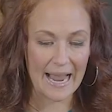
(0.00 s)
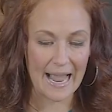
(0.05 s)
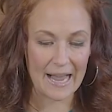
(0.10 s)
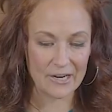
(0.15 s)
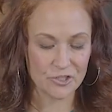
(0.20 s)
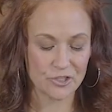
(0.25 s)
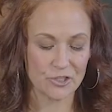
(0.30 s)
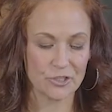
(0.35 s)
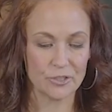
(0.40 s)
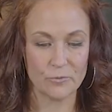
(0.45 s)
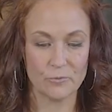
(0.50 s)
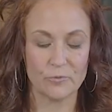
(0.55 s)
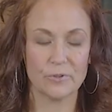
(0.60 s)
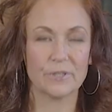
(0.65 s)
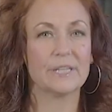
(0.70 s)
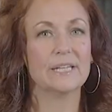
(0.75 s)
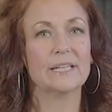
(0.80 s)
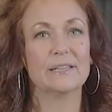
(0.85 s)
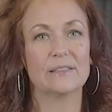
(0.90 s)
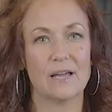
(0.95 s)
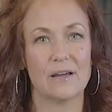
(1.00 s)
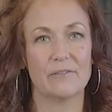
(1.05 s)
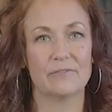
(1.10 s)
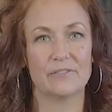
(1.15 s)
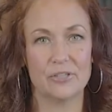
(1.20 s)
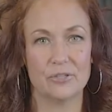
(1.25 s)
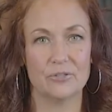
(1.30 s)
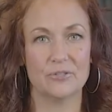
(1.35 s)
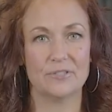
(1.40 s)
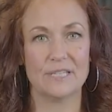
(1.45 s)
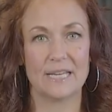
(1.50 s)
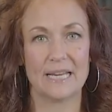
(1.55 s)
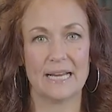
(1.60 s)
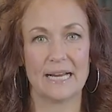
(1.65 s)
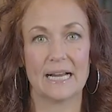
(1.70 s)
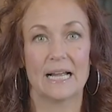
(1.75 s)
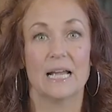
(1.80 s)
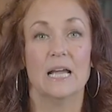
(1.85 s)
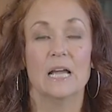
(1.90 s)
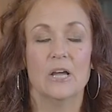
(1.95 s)
actually really love
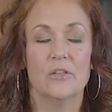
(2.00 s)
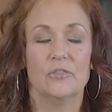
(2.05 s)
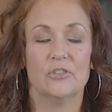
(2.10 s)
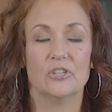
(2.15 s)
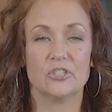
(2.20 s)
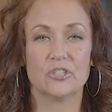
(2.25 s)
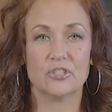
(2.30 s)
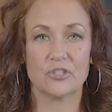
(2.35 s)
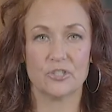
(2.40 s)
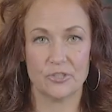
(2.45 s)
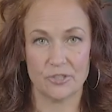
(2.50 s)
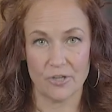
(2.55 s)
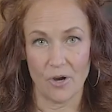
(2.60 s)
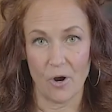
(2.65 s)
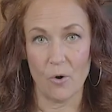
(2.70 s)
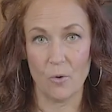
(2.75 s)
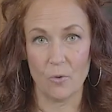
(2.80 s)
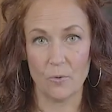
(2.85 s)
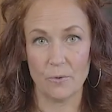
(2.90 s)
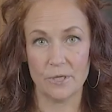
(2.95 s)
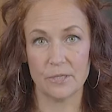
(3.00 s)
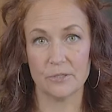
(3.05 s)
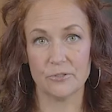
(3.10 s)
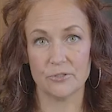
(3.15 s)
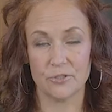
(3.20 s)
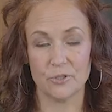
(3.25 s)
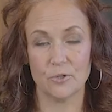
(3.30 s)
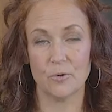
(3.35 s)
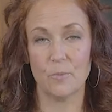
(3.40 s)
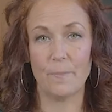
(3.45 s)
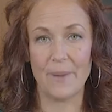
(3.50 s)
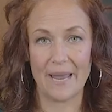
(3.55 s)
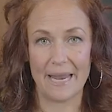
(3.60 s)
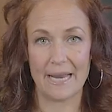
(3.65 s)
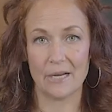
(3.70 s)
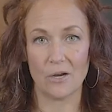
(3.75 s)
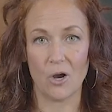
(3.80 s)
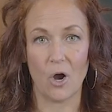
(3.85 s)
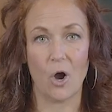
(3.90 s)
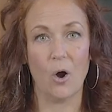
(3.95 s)
using the stone to
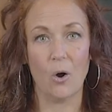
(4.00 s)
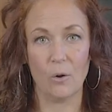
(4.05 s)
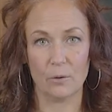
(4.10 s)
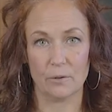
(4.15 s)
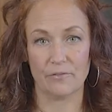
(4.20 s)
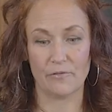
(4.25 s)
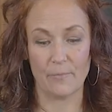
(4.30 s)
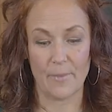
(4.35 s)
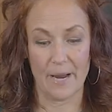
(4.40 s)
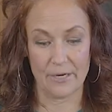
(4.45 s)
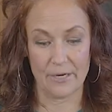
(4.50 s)
bake all of my